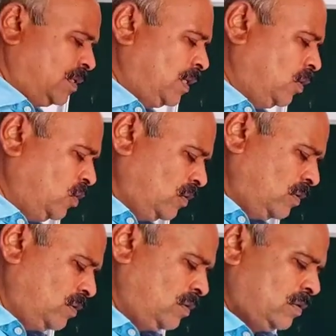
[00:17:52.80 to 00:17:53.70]

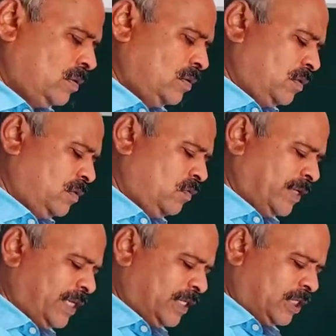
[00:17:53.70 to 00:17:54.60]
Now,
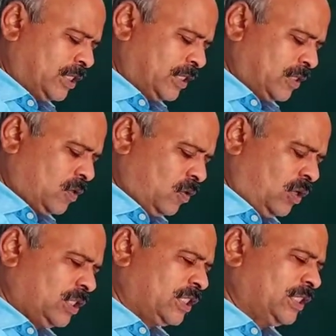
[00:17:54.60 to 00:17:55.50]
what is
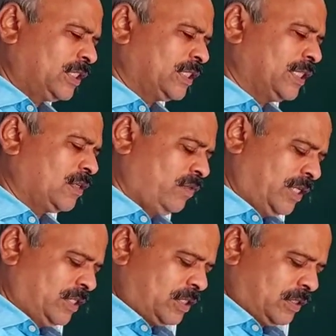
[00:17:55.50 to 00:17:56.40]
Cauchy's
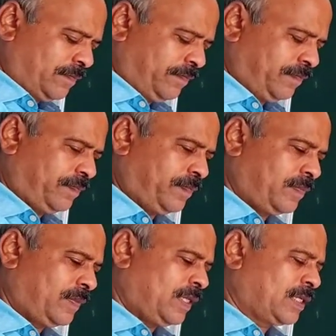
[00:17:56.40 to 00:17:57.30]
sequence?
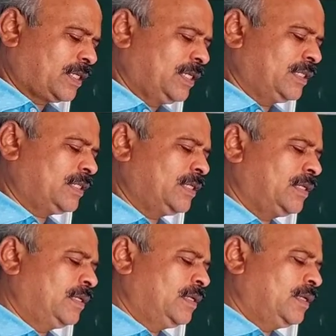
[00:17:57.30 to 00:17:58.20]
Next is
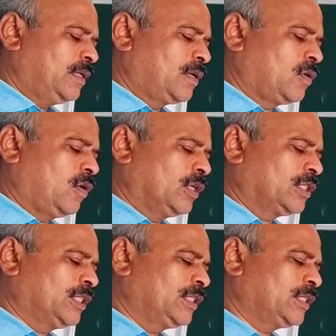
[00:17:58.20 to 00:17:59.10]

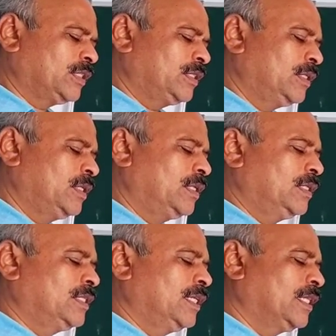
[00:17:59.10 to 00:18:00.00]
Cauchy's
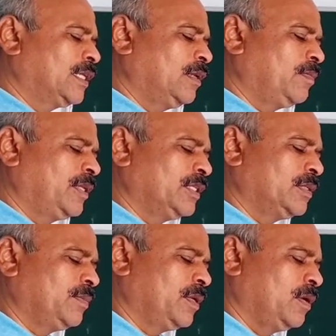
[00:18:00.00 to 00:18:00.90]
general
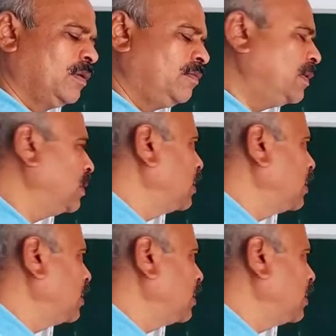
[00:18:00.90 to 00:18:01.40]
principle of